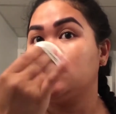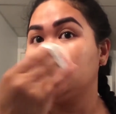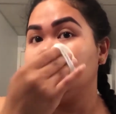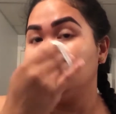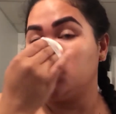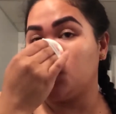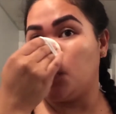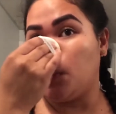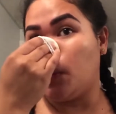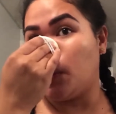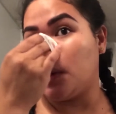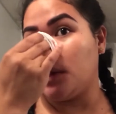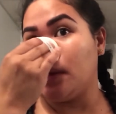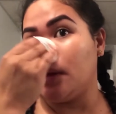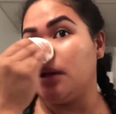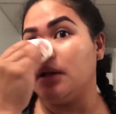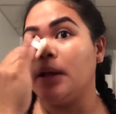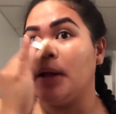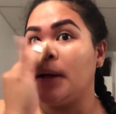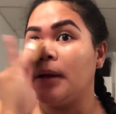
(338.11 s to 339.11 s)

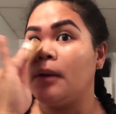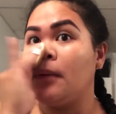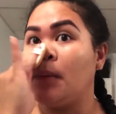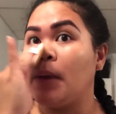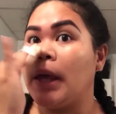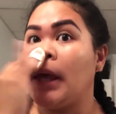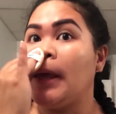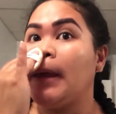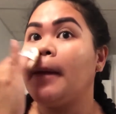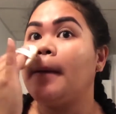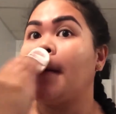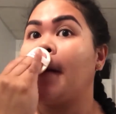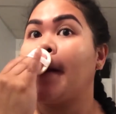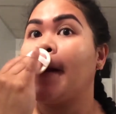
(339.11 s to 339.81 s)
tutorial anyway.